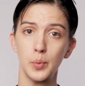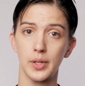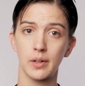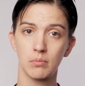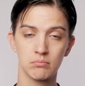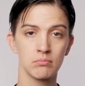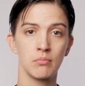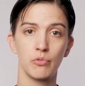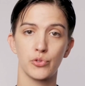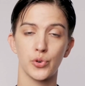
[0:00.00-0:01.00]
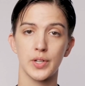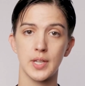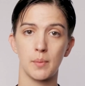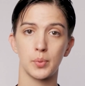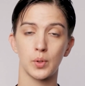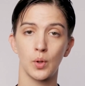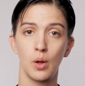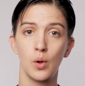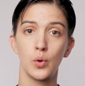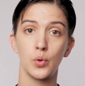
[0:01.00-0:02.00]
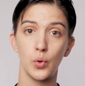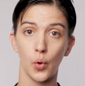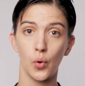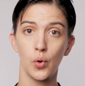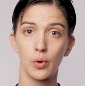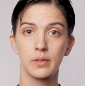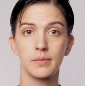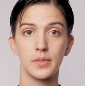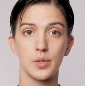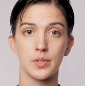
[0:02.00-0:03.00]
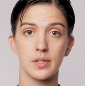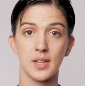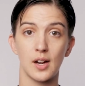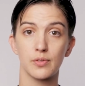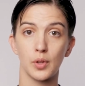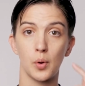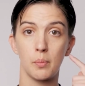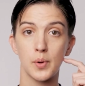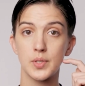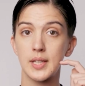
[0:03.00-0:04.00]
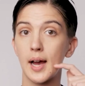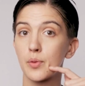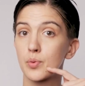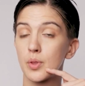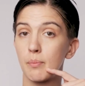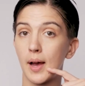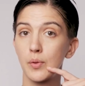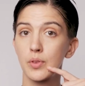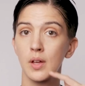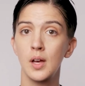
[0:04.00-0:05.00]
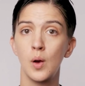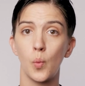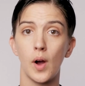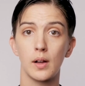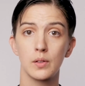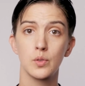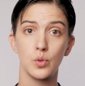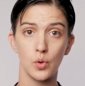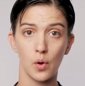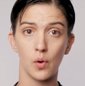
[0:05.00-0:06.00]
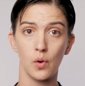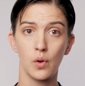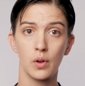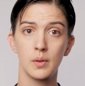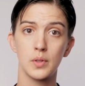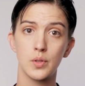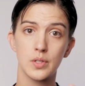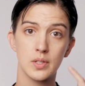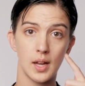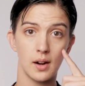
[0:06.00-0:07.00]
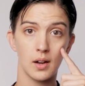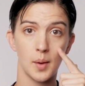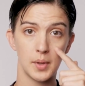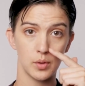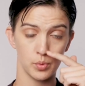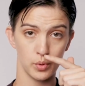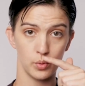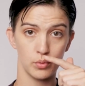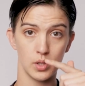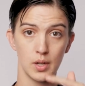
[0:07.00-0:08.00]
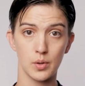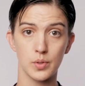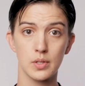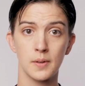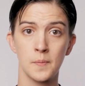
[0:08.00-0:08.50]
would. For example, no uses airflow mostly out through the mouth, while non uses air coming through the nose.